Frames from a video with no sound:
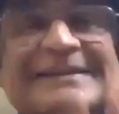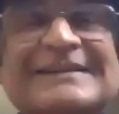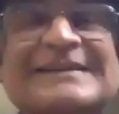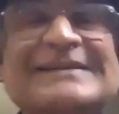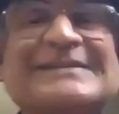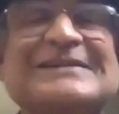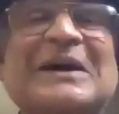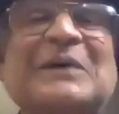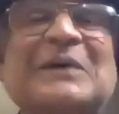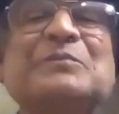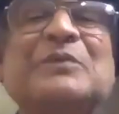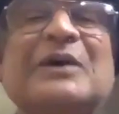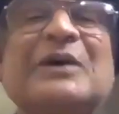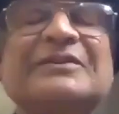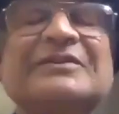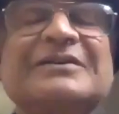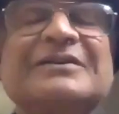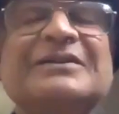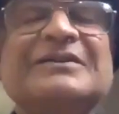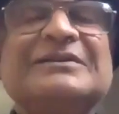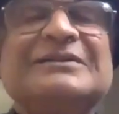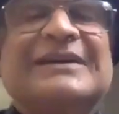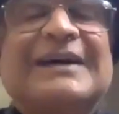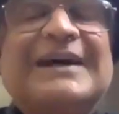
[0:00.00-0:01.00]

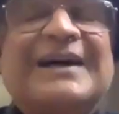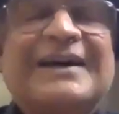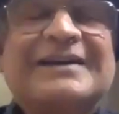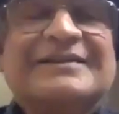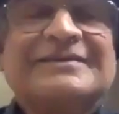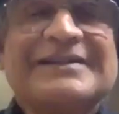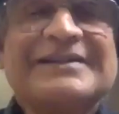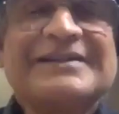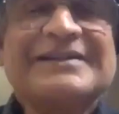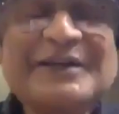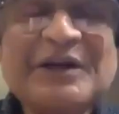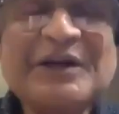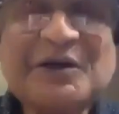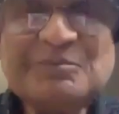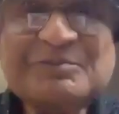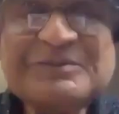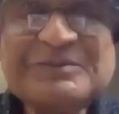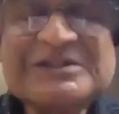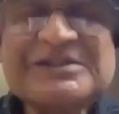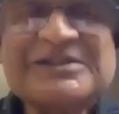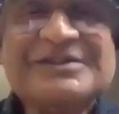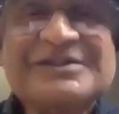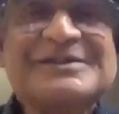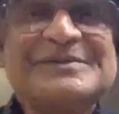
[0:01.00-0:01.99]
Somebody had the
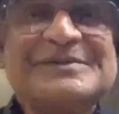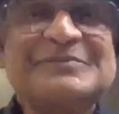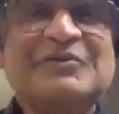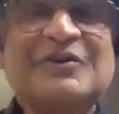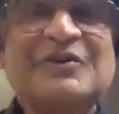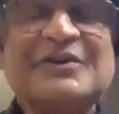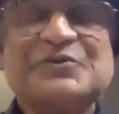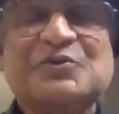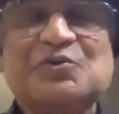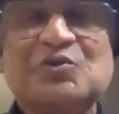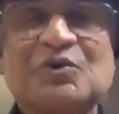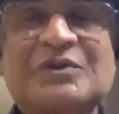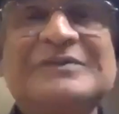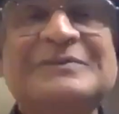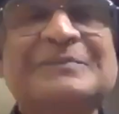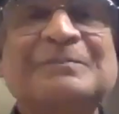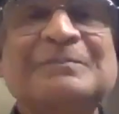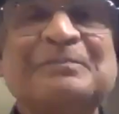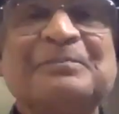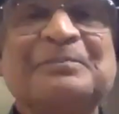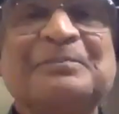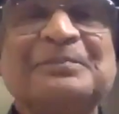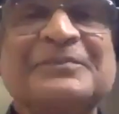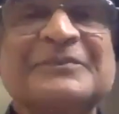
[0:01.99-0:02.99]
enormous fortune,
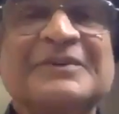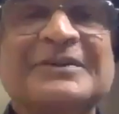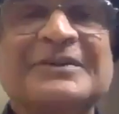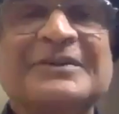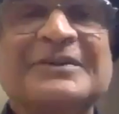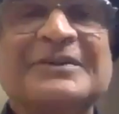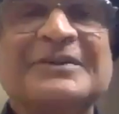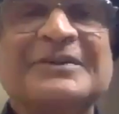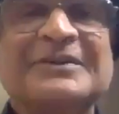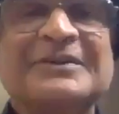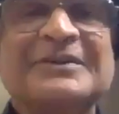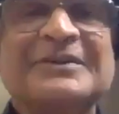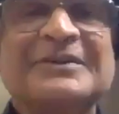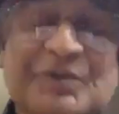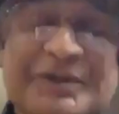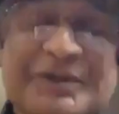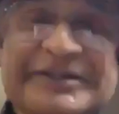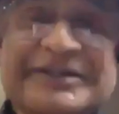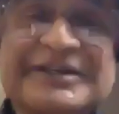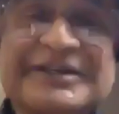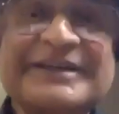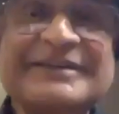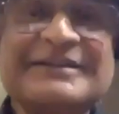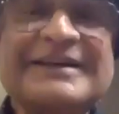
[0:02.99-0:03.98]

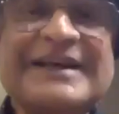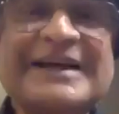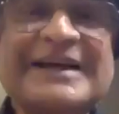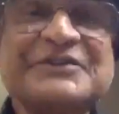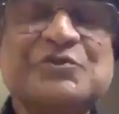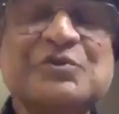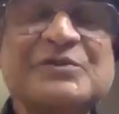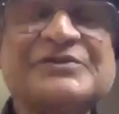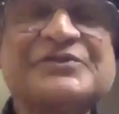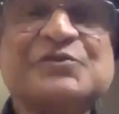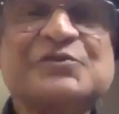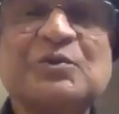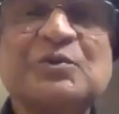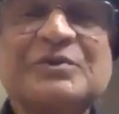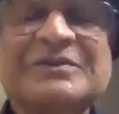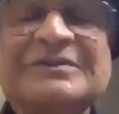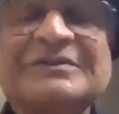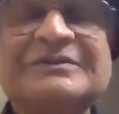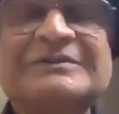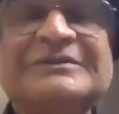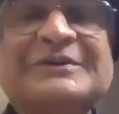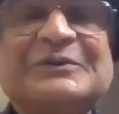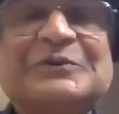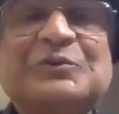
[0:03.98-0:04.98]
actually a graduate
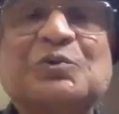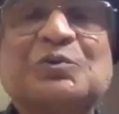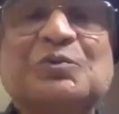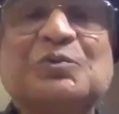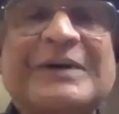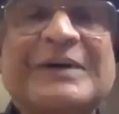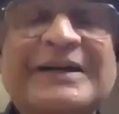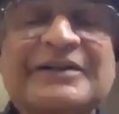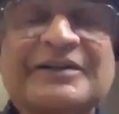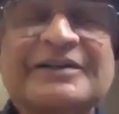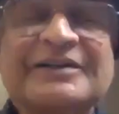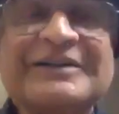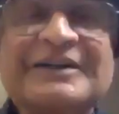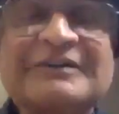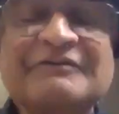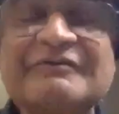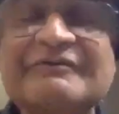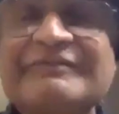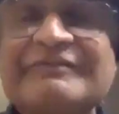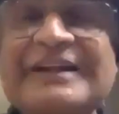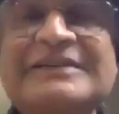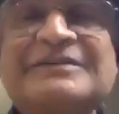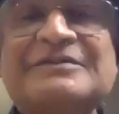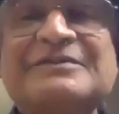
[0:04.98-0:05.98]
student who had a
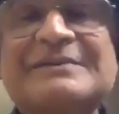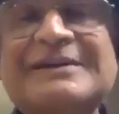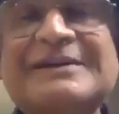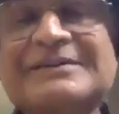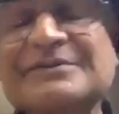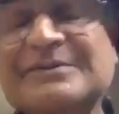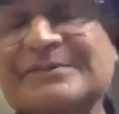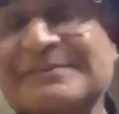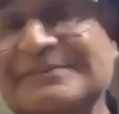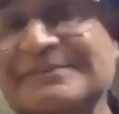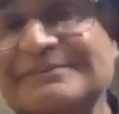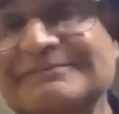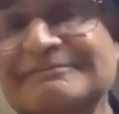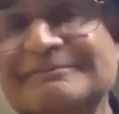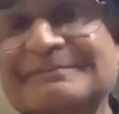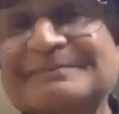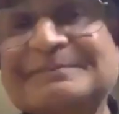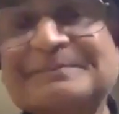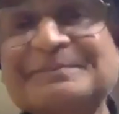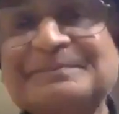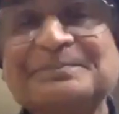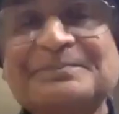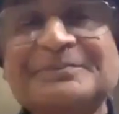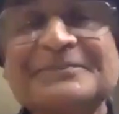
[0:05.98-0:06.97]
girlfriend, and
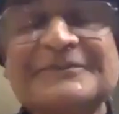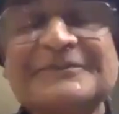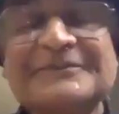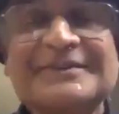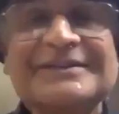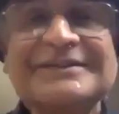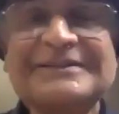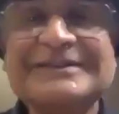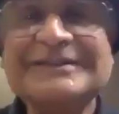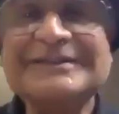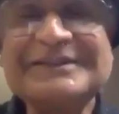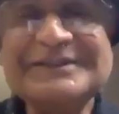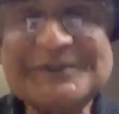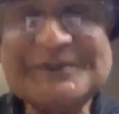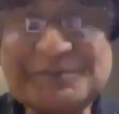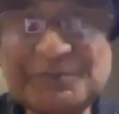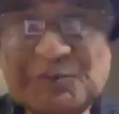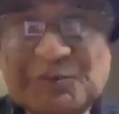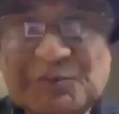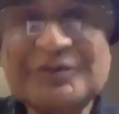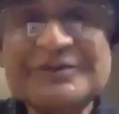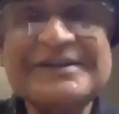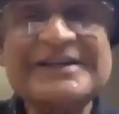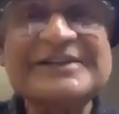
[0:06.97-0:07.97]
he
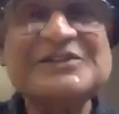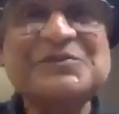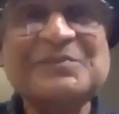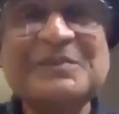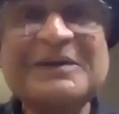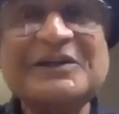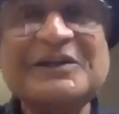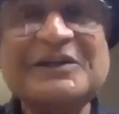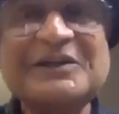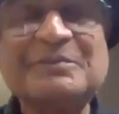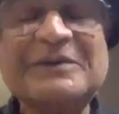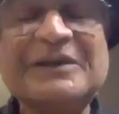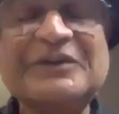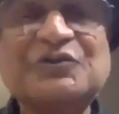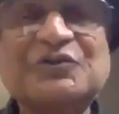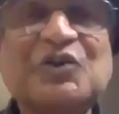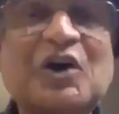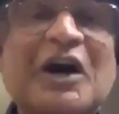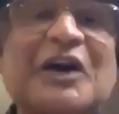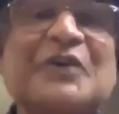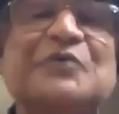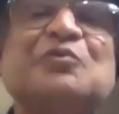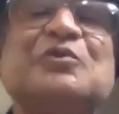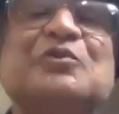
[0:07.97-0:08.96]
put the experiment
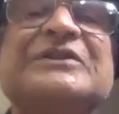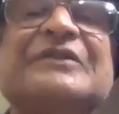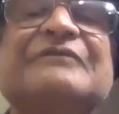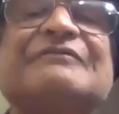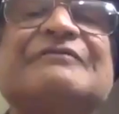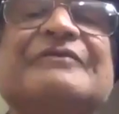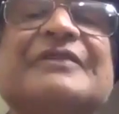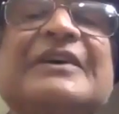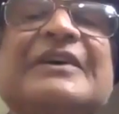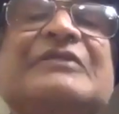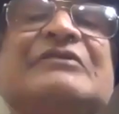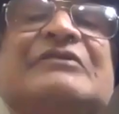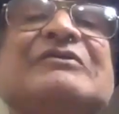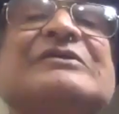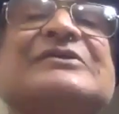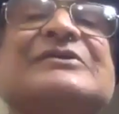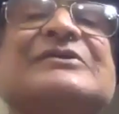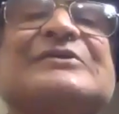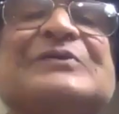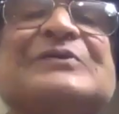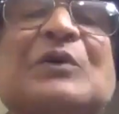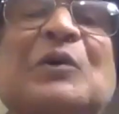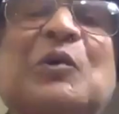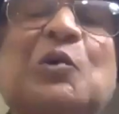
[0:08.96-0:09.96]
on with a very
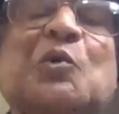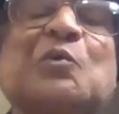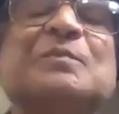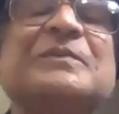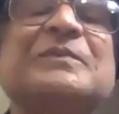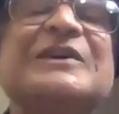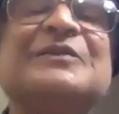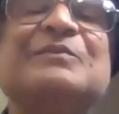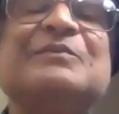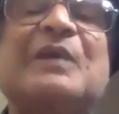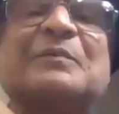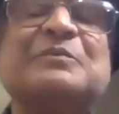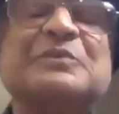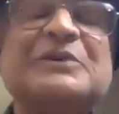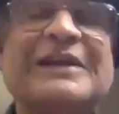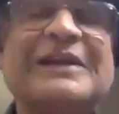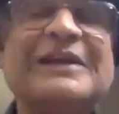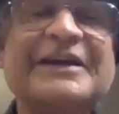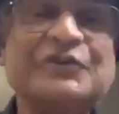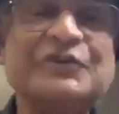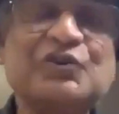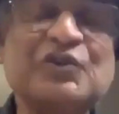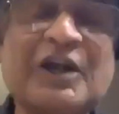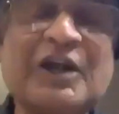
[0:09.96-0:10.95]
slow beam of
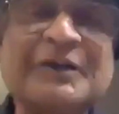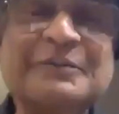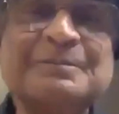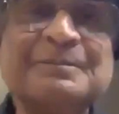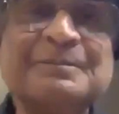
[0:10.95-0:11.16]
electrons.